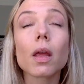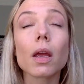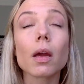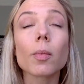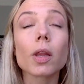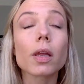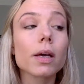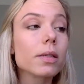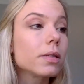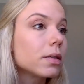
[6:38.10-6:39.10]

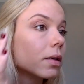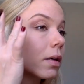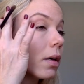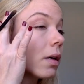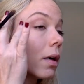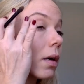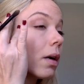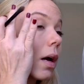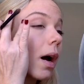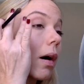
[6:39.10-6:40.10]
Amethyst.
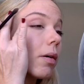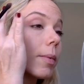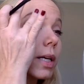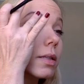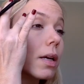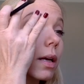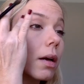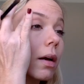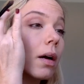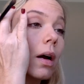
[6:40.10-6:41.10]
How amazing.
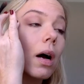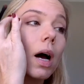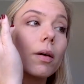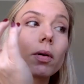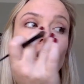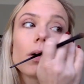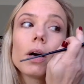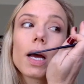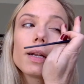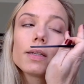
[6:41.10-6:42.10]
I will go
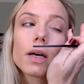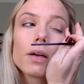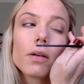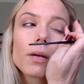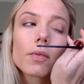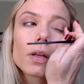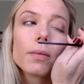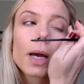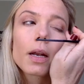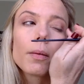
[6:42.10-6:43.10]
ahead and tell you I'm really
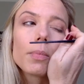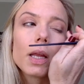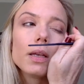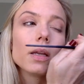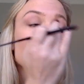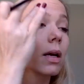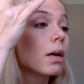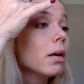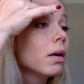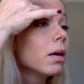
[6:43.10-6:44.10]
bad at blending,
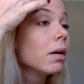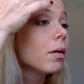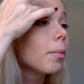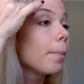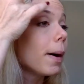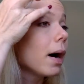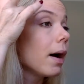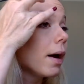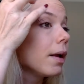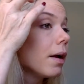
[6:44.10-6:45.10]

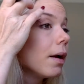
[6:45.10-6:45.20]
but